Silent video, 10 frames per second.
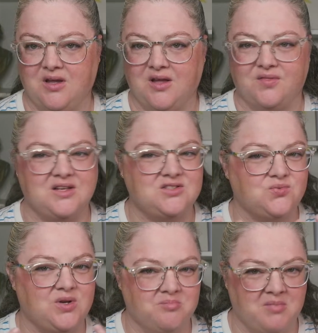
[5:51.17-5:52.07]
This
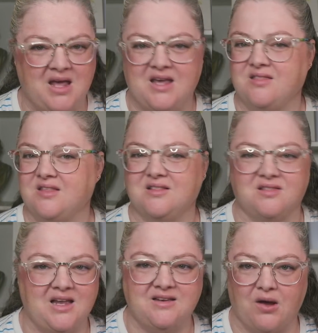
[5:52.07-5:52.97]
would make the
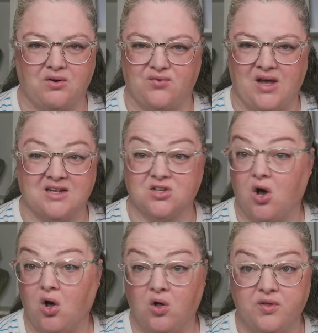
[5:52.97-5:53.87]
letdown effect
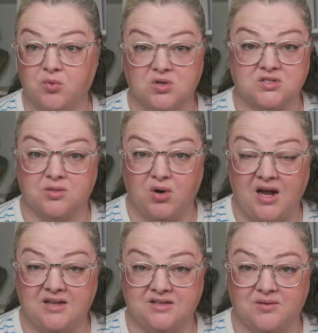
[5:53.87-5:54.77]
all the more
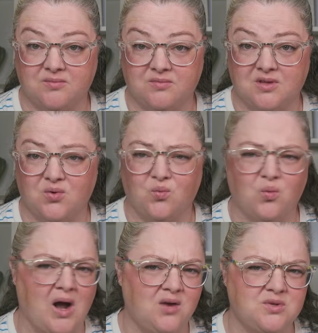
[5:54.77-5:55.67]
surprising.
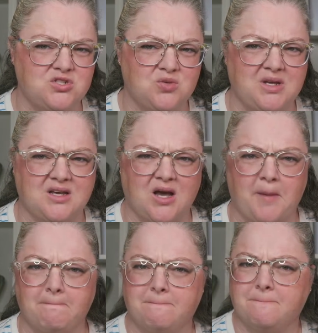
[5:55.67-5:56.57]
Why would you
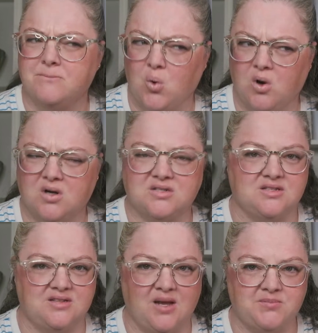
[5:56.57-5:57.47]
become more
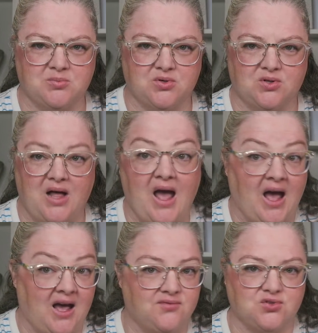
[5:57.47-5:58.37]
susceptible
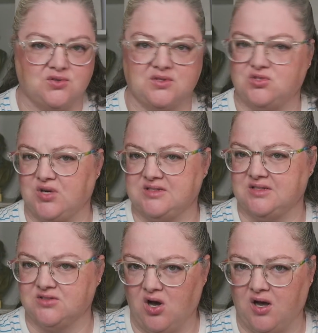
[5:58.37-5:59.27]
after the stress is
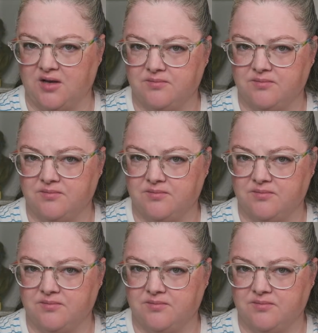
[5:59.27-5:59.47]
gone?